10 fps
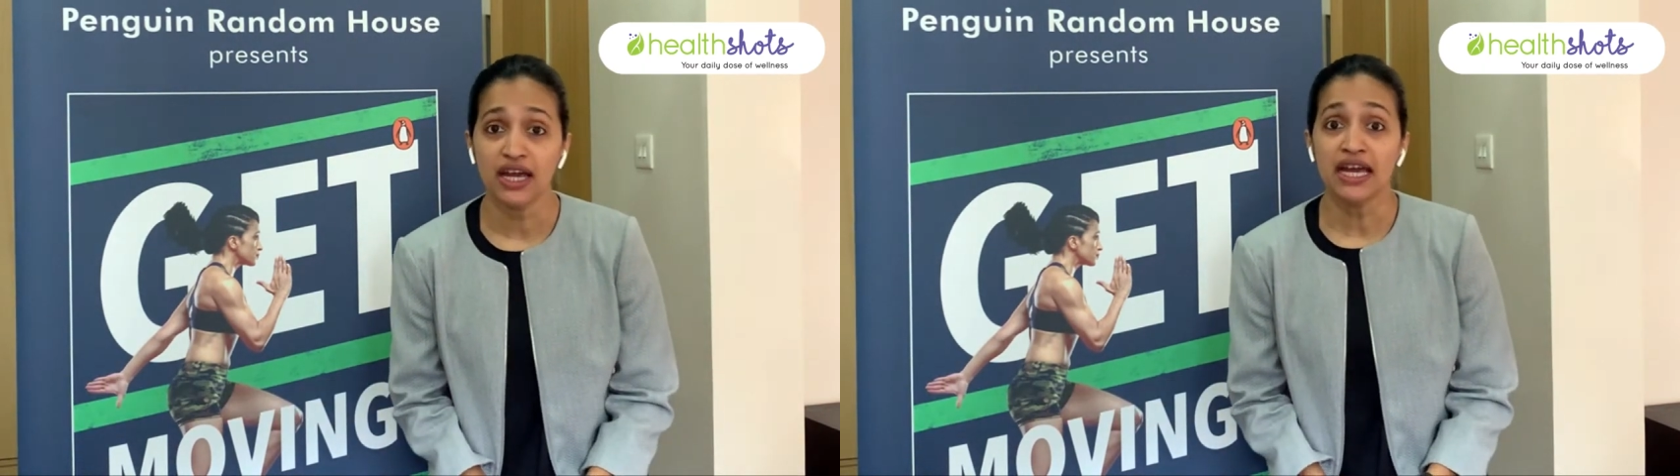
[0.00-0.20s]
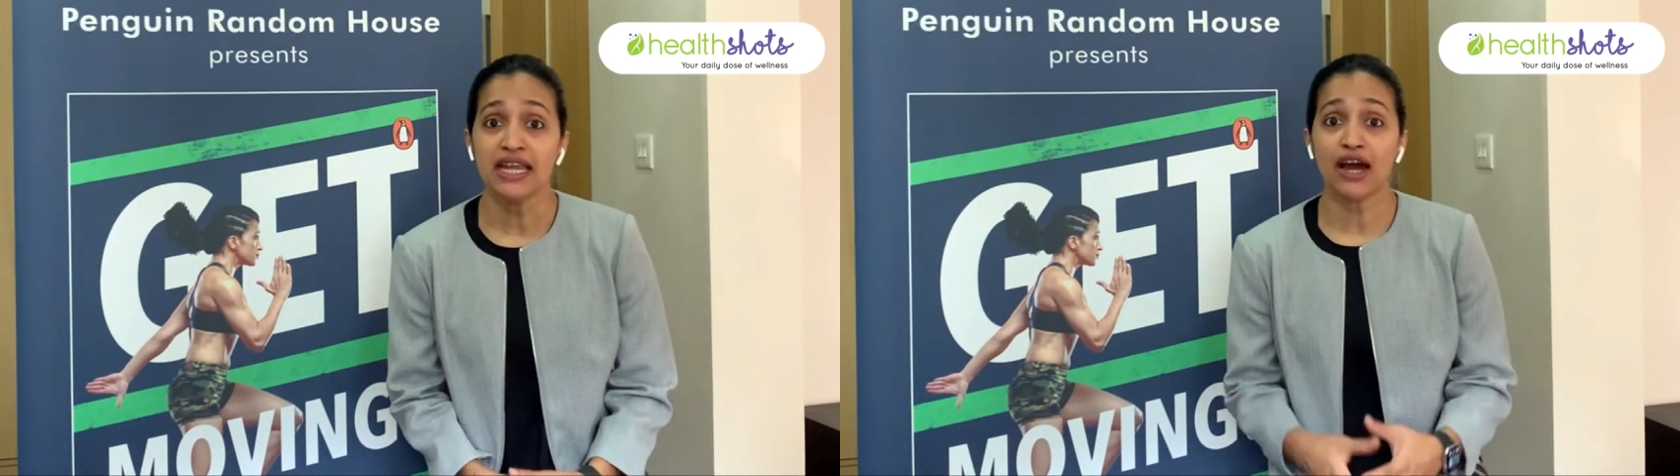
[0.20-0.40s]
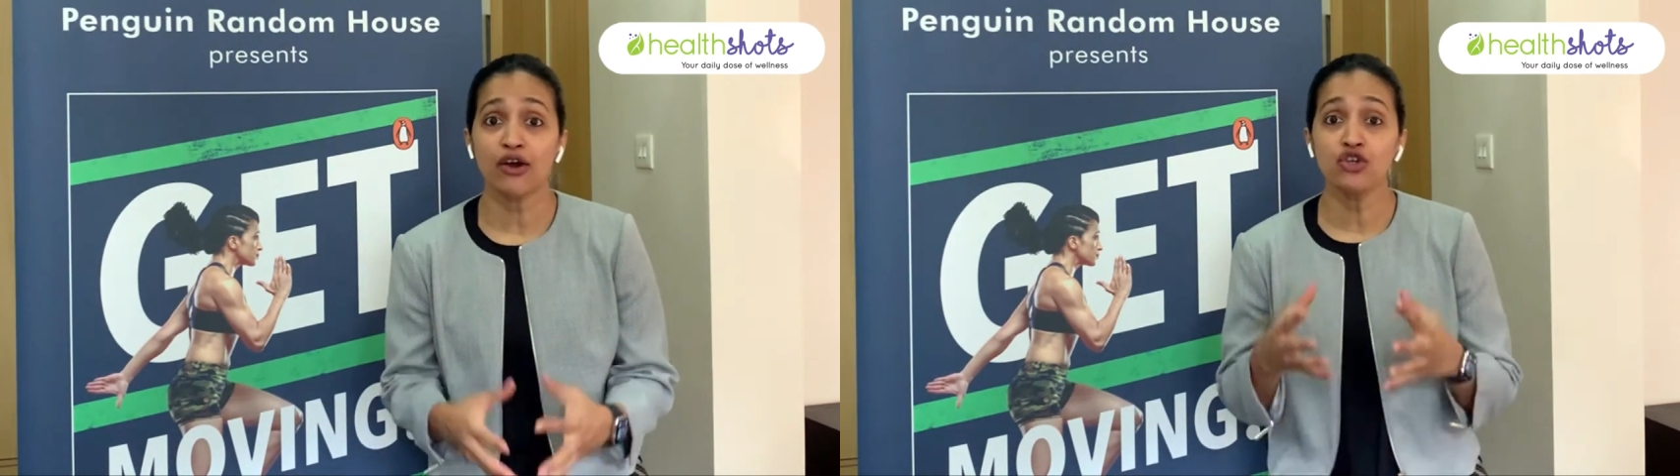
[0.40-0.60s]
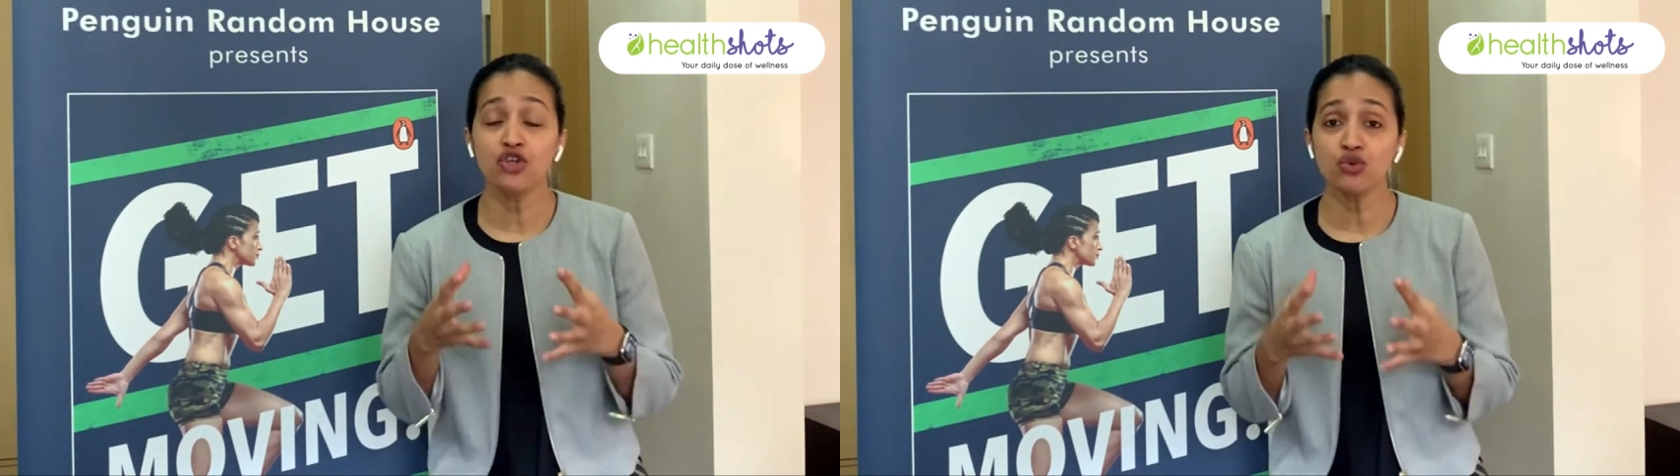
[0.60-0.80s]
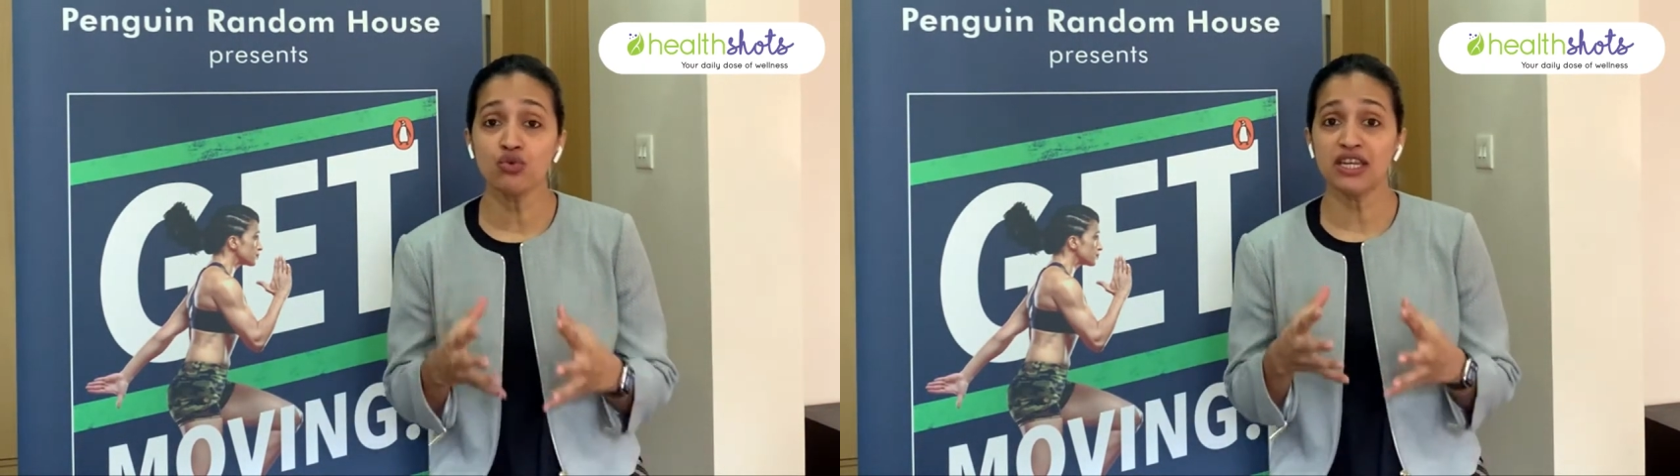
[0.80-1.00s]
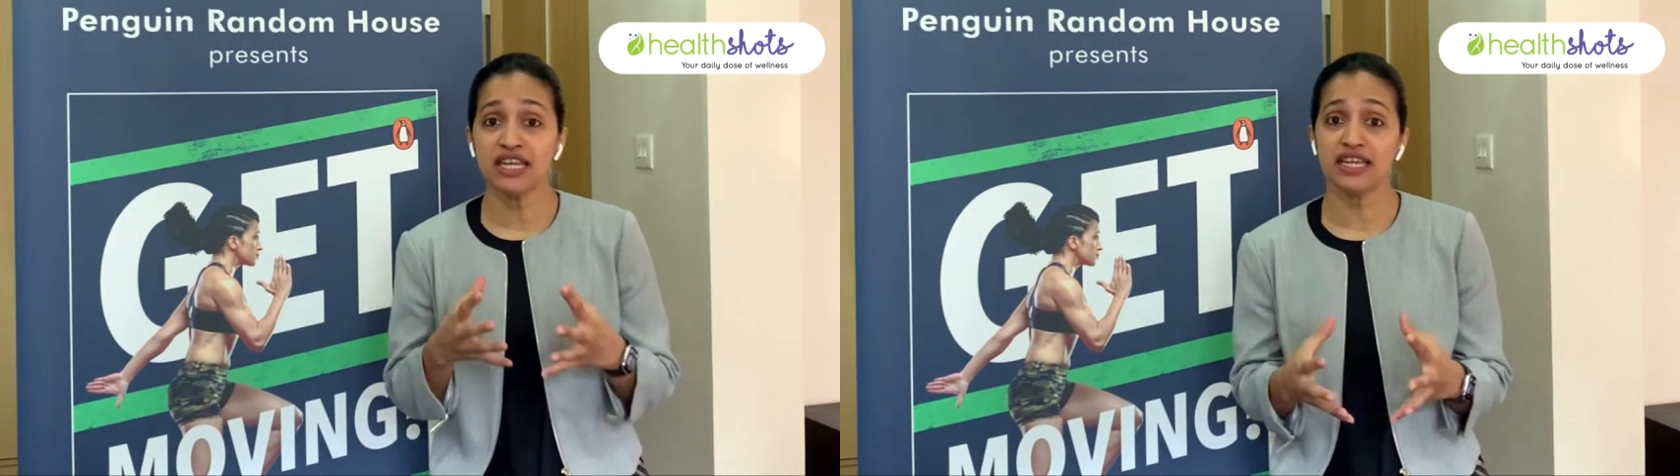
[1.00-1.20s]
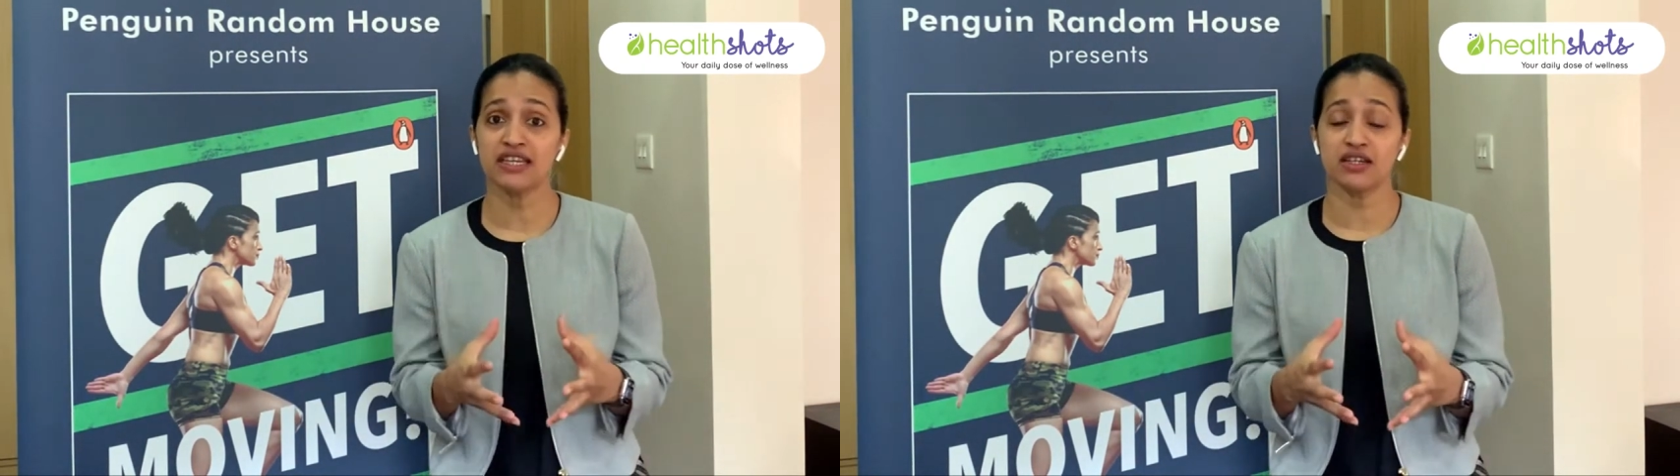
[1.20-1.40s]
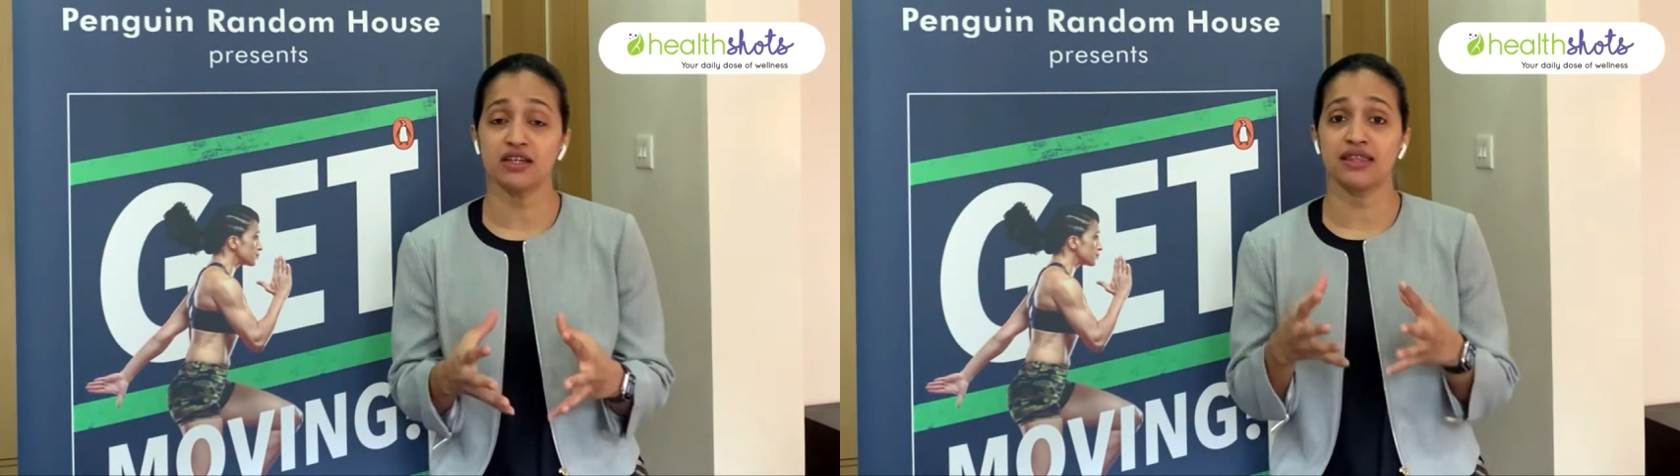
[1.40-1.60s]
Now you
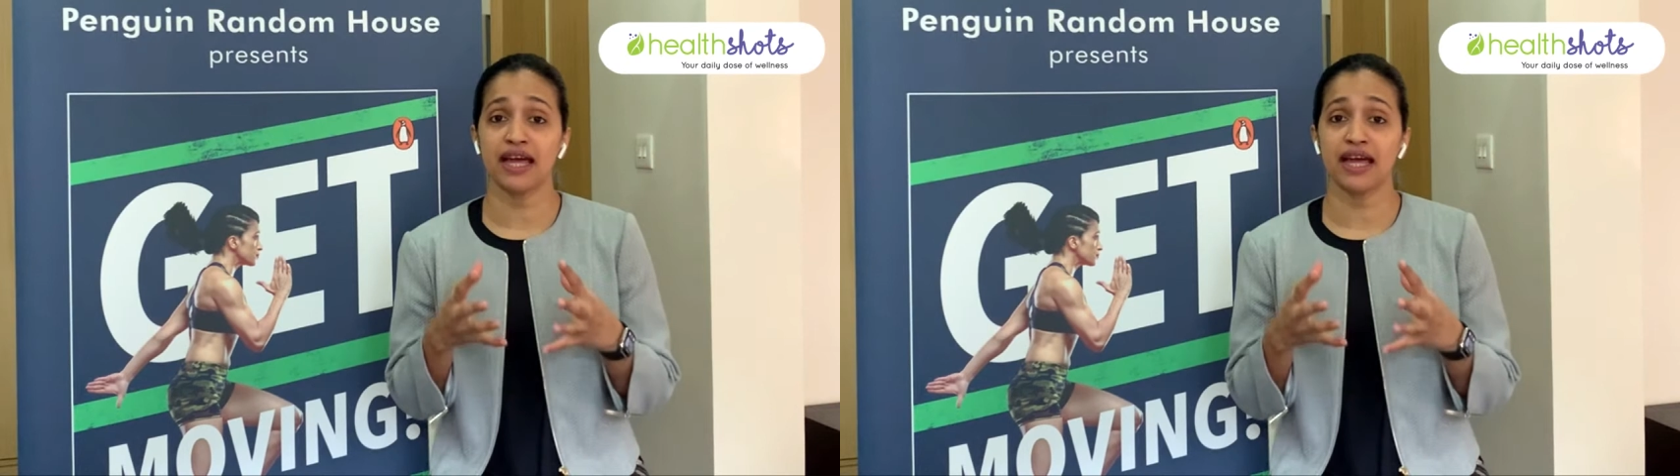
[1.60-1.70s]
need